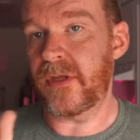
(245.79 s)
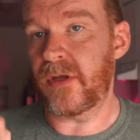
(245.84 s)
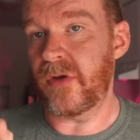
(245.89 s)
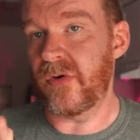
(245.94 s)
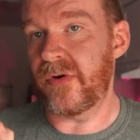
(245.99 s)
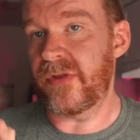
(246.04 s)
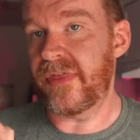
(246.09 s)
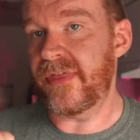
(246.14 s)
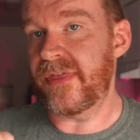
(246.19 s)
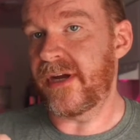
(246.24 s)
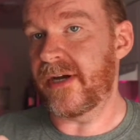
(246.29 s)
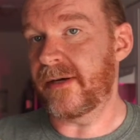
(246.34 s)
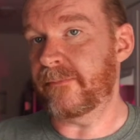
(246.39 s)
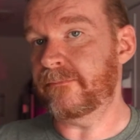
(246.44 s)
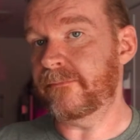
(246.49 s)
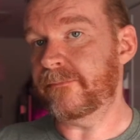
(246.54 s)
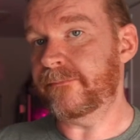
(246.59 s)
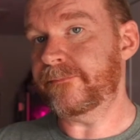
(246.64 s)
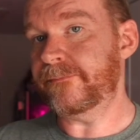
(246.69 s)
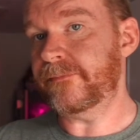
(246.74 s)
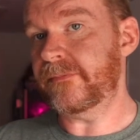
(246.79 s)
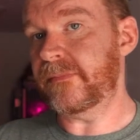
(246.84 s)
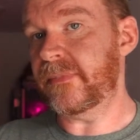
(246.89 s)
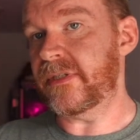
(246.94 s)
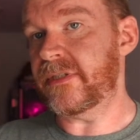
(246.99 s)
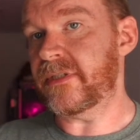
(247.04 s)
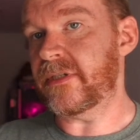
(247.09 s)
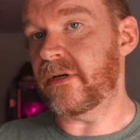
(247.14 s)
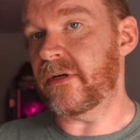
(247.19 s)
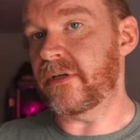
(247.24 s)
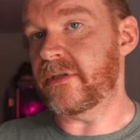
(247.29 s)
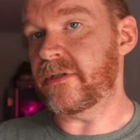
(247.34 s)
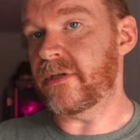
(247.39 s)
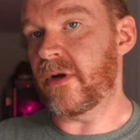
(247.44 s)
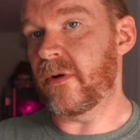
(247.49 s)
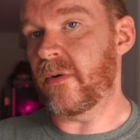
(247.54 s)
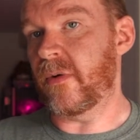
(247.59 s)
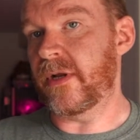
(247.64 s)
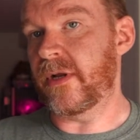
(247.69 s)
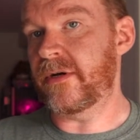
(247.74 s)
your thumb is going to
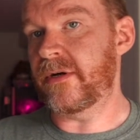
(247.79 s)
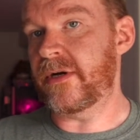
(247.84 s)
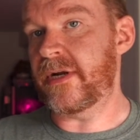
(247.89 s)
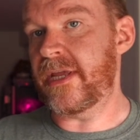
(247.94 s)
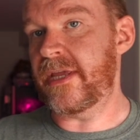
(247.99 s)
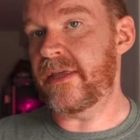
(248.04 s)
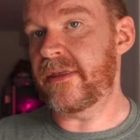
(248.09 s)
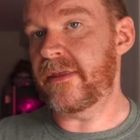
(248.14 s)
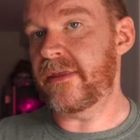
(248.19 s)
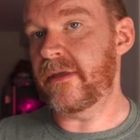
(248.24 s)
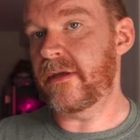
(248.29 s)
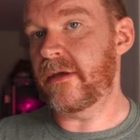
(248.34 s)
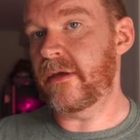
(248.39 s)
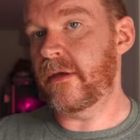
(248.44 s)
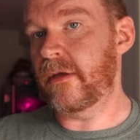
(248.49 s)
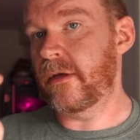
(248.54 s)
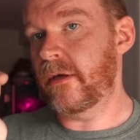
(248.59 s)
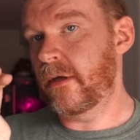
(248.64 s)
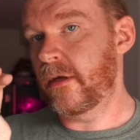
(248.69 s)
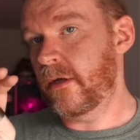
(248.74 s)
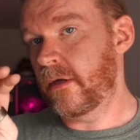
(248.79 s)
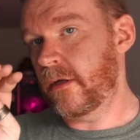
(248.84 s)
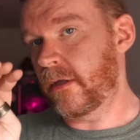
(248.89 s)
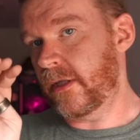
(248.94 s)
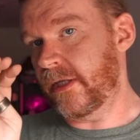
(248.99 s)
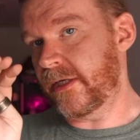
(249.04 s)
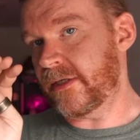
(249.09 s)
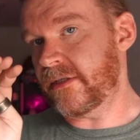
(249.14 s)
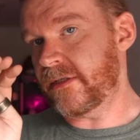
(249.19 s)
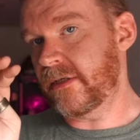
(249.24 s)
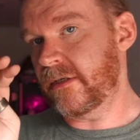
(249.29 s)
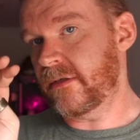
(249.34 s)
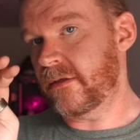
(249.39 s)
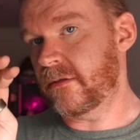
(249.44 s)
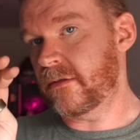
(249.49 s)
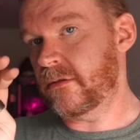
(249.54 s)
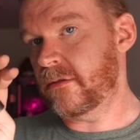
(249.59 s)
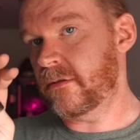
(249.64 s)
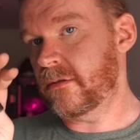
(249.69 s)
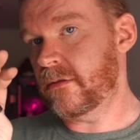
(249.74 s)
go underneath, like
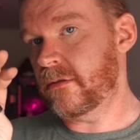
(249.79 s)
so,